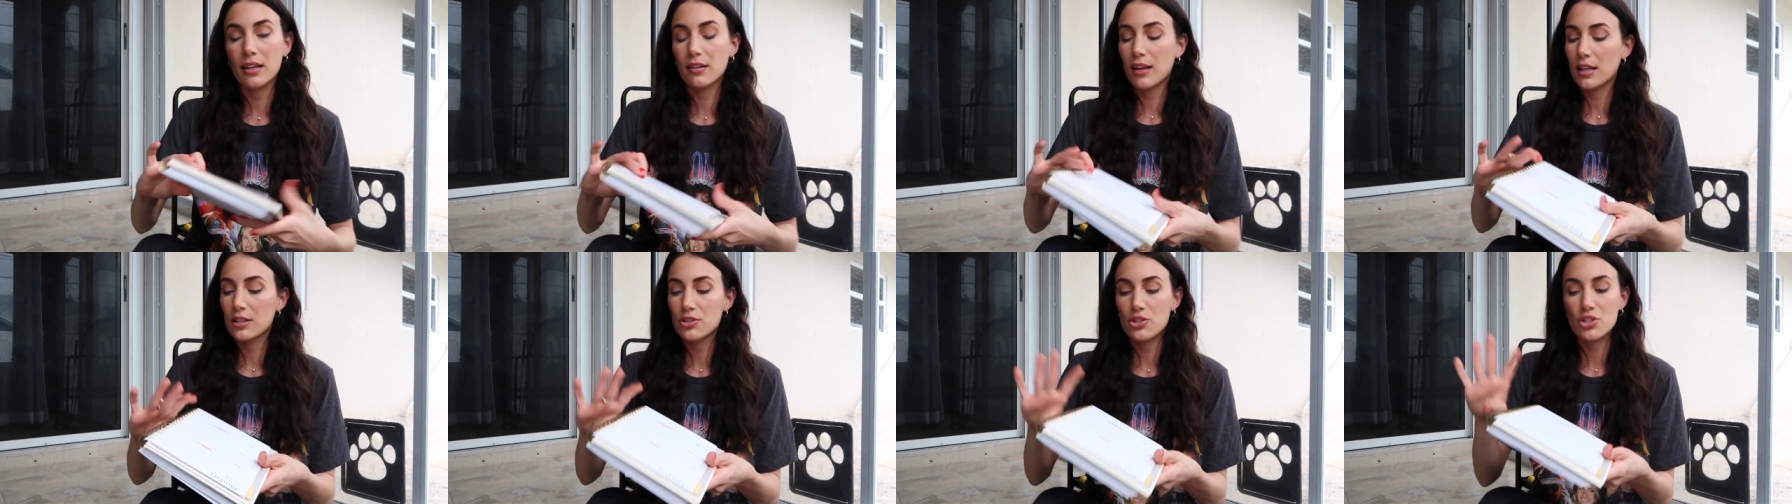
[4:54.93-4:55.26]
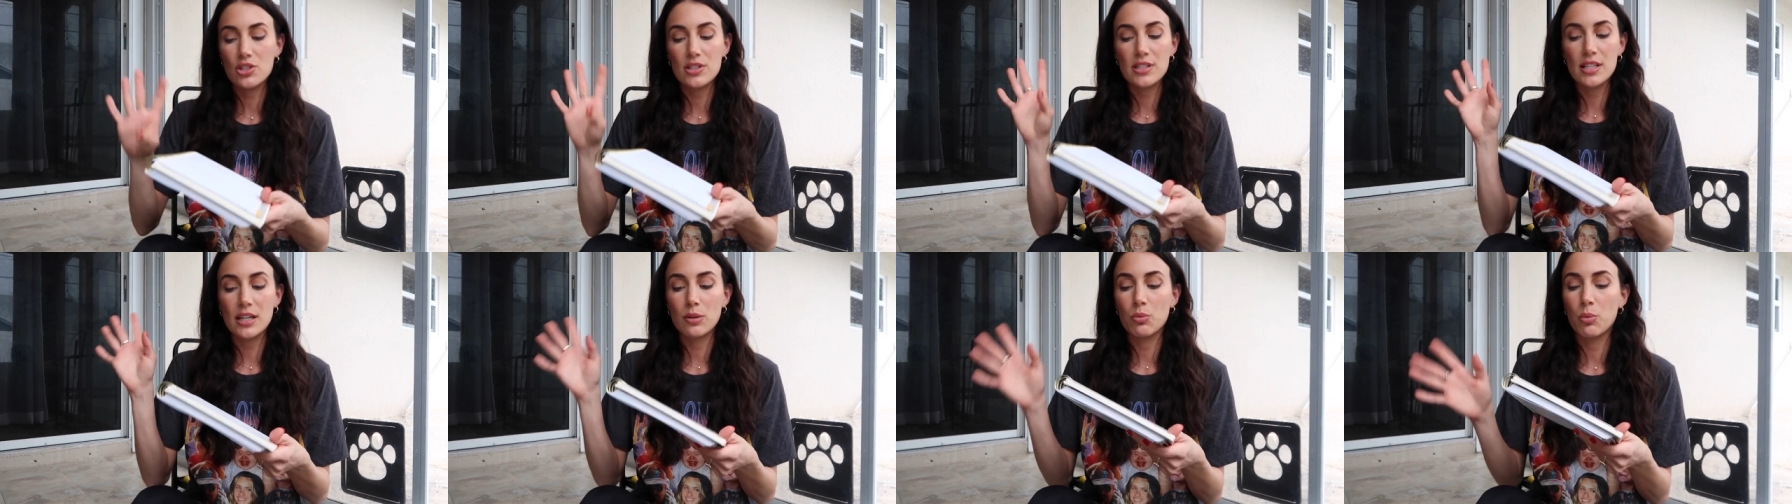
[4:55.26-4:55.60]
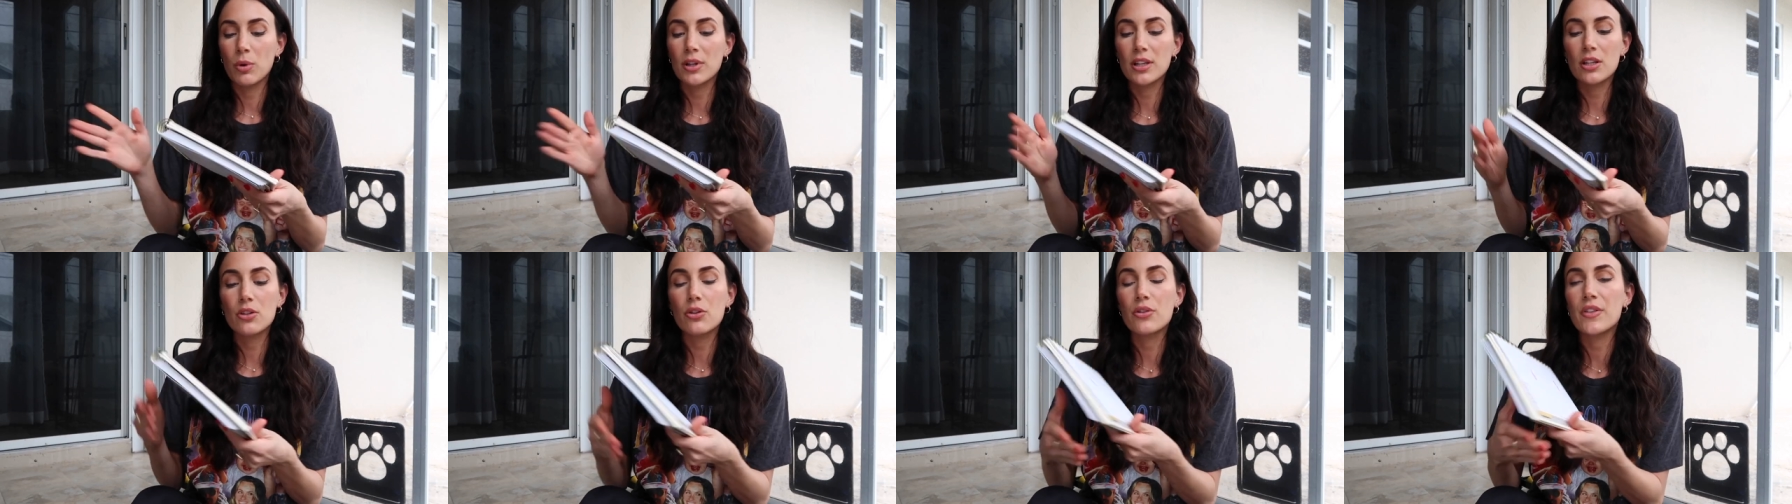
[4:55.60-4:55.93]
That's just like
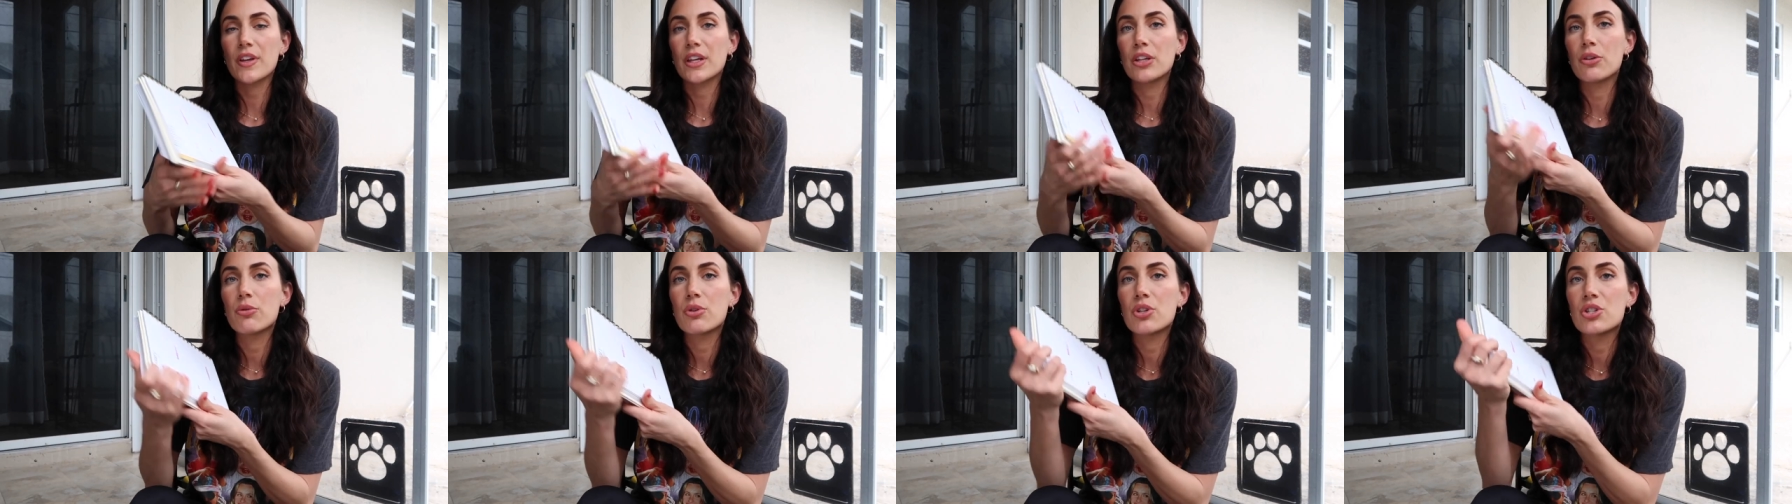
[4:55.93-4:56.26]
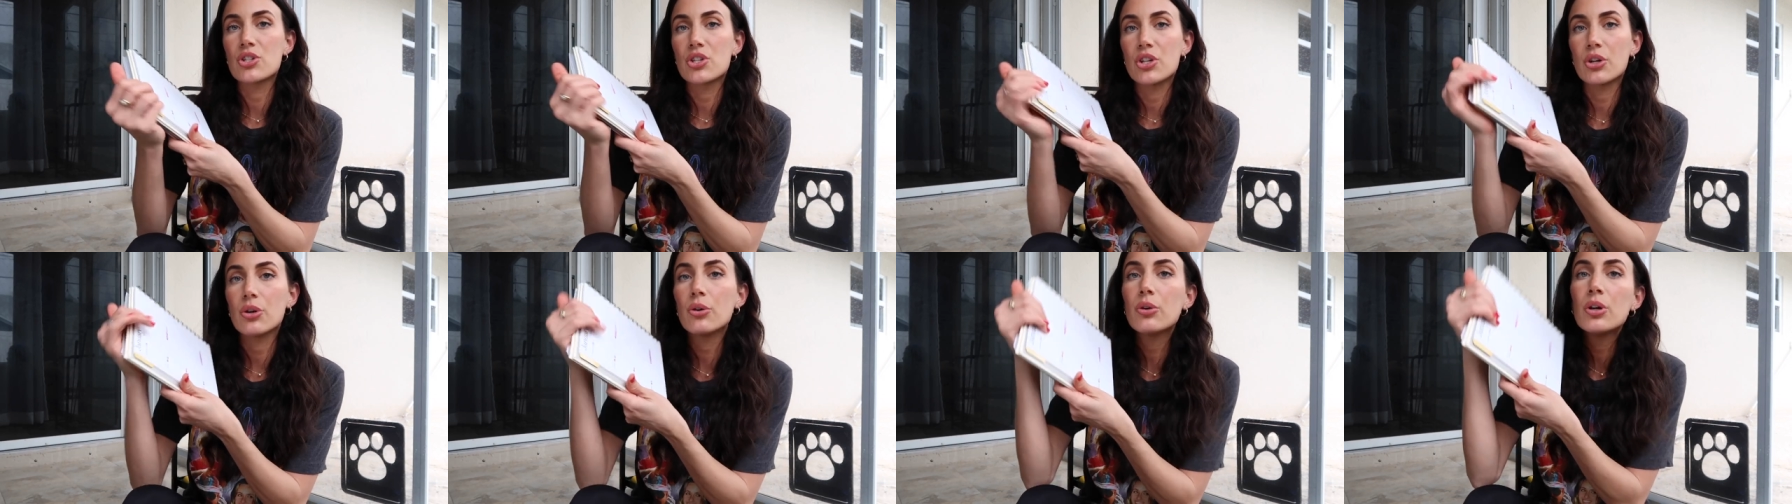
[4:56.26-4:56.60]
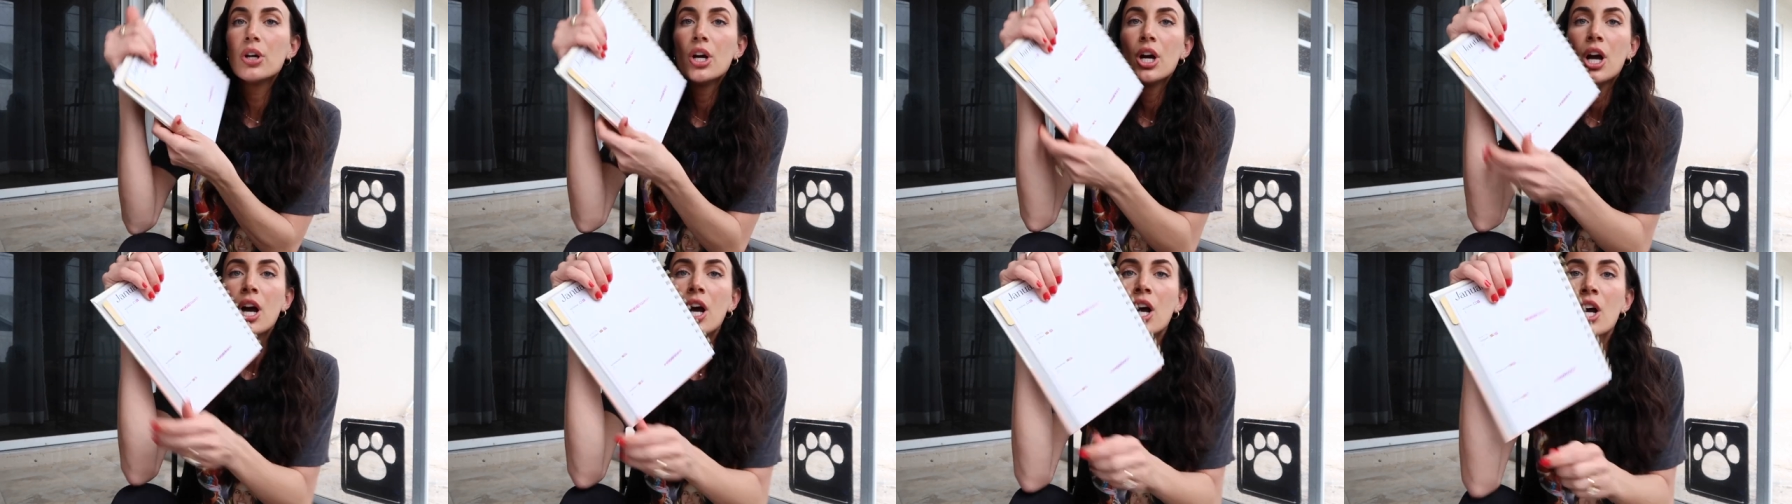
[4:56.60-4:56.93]
one little thing you can do.
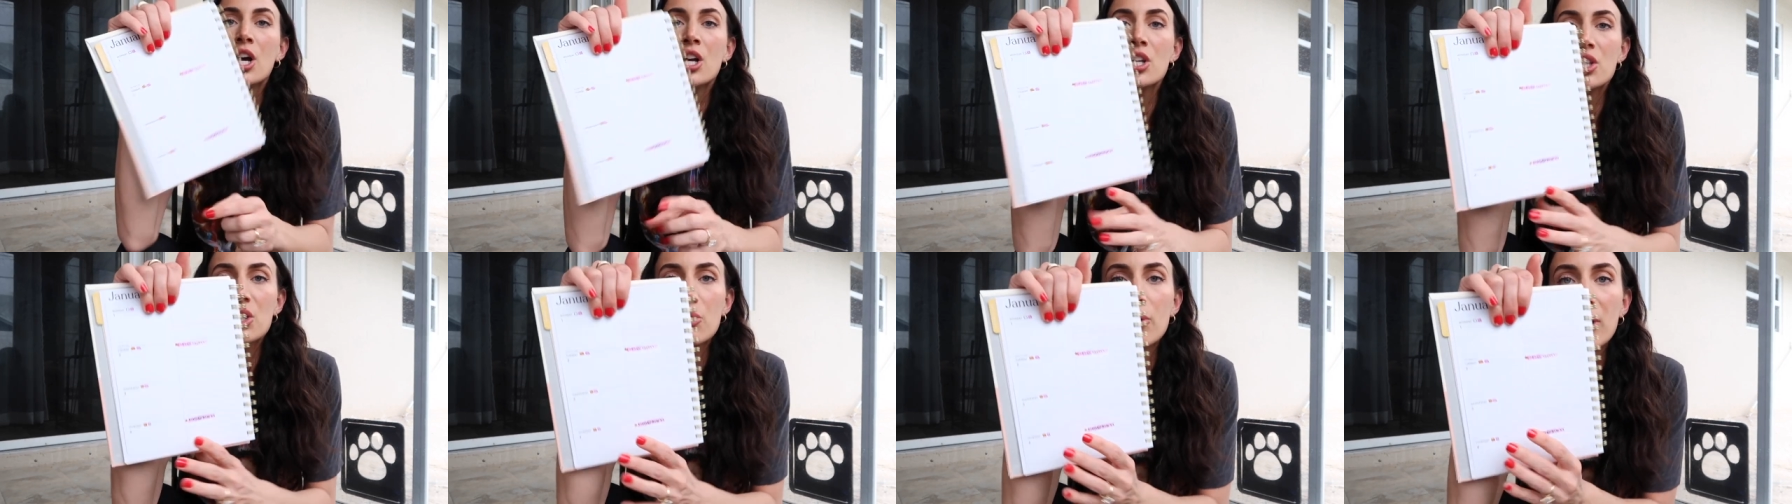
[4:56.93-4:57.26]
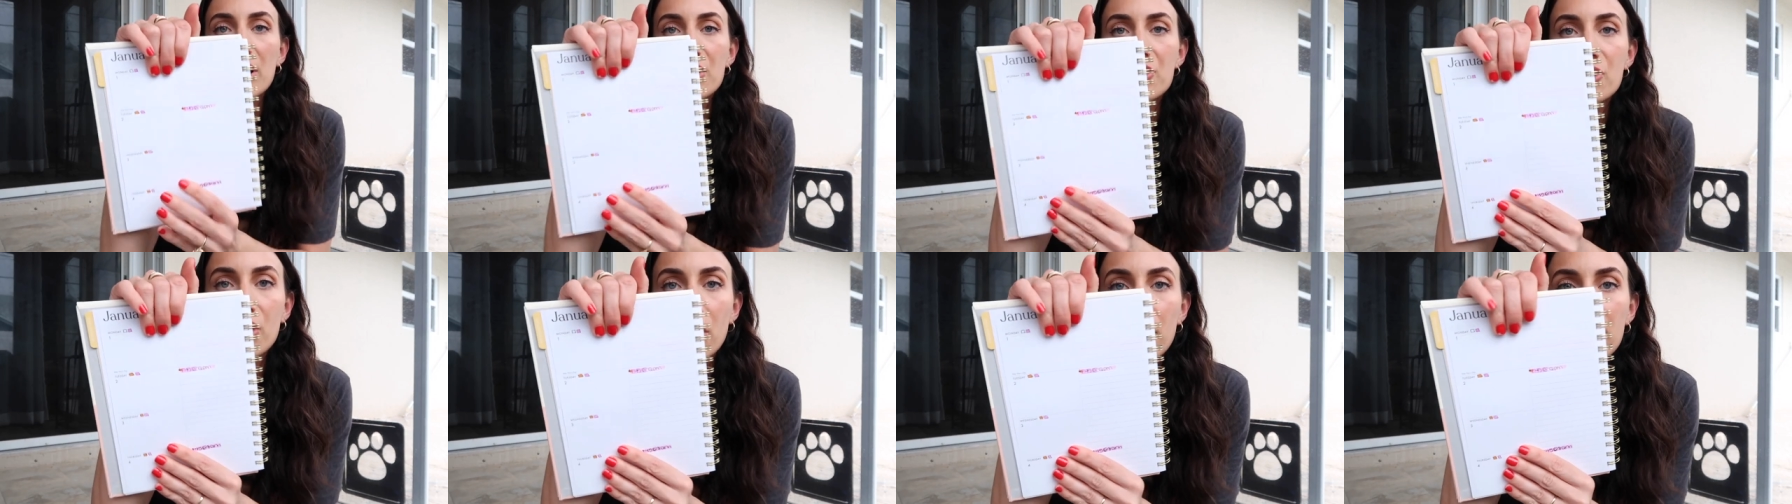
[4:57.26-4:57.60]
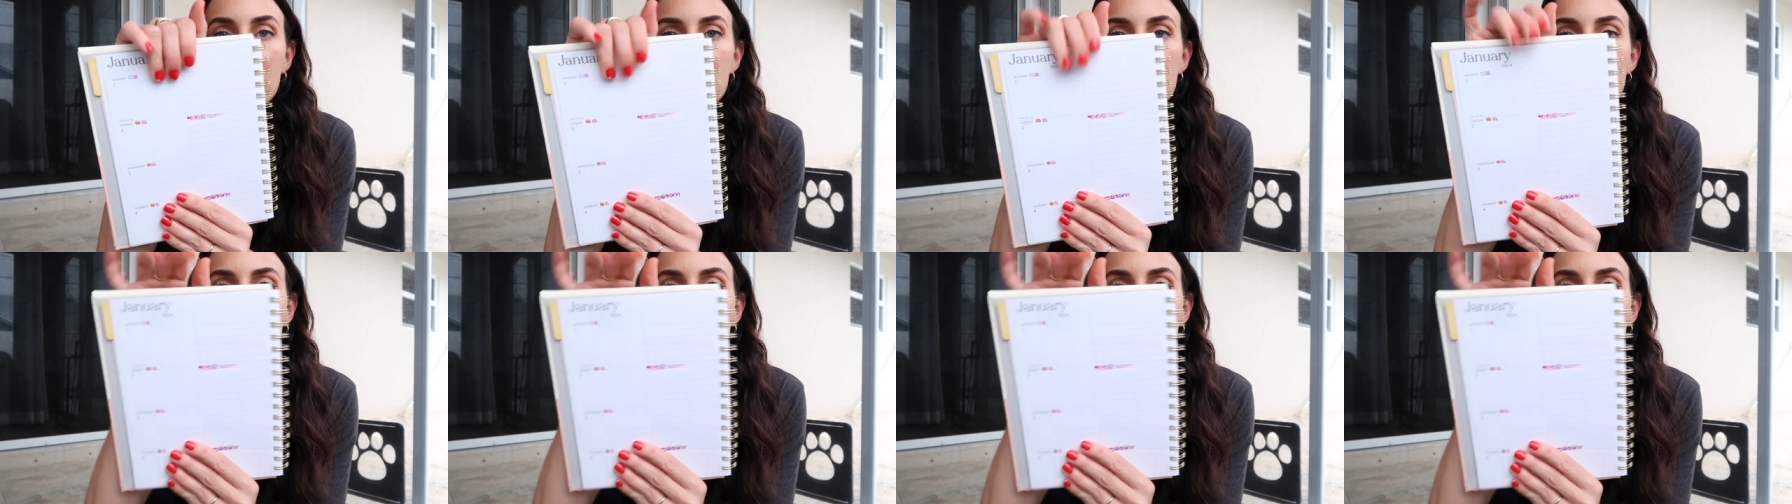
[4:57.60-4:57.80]
So what I started